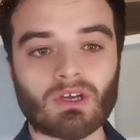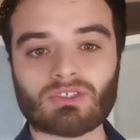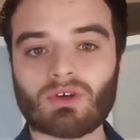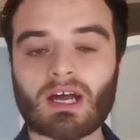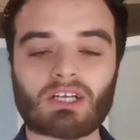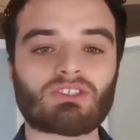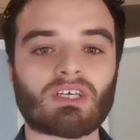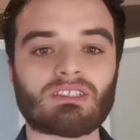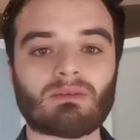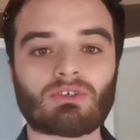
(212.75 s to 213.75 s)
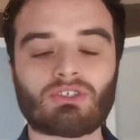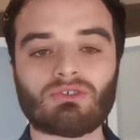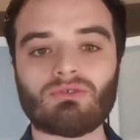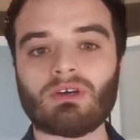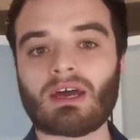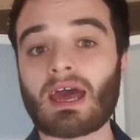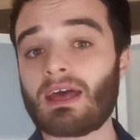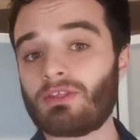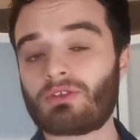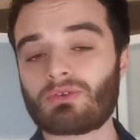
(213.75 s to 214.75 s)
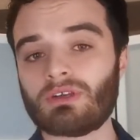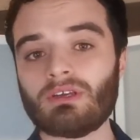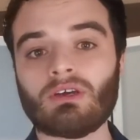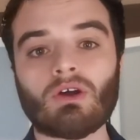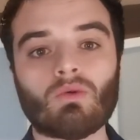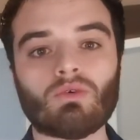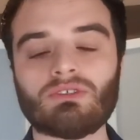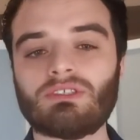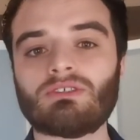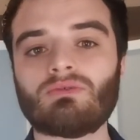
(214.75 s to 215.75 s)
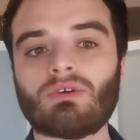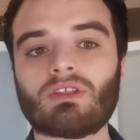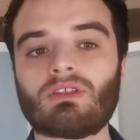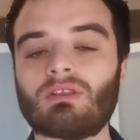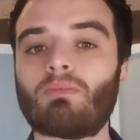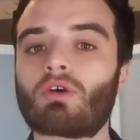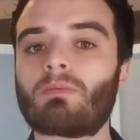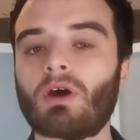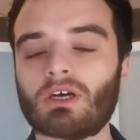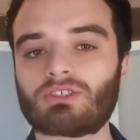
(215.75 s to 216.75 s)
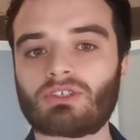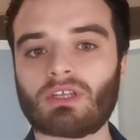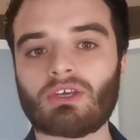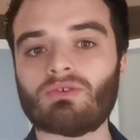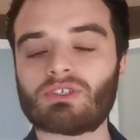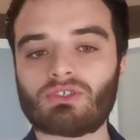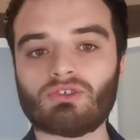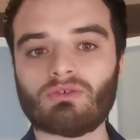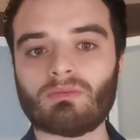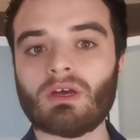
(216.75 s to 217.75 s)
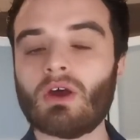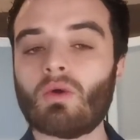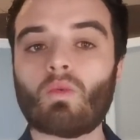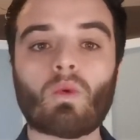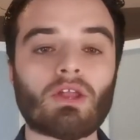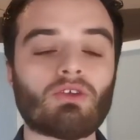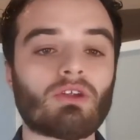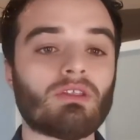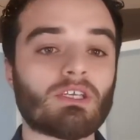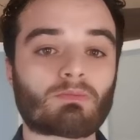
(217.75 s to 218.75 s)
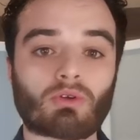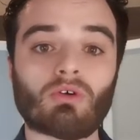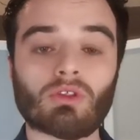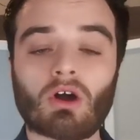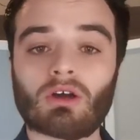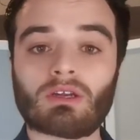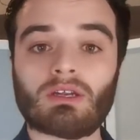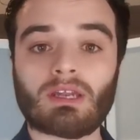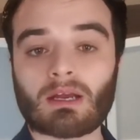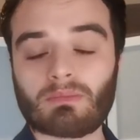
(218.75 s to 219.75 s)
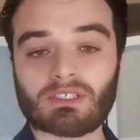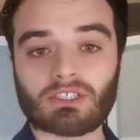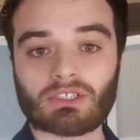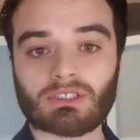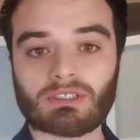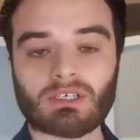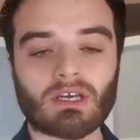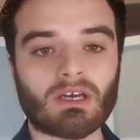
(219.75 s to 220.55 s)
So exercise number 2 and 3 will deal with the poor posture that you assume when you're in these prolonged neck positions.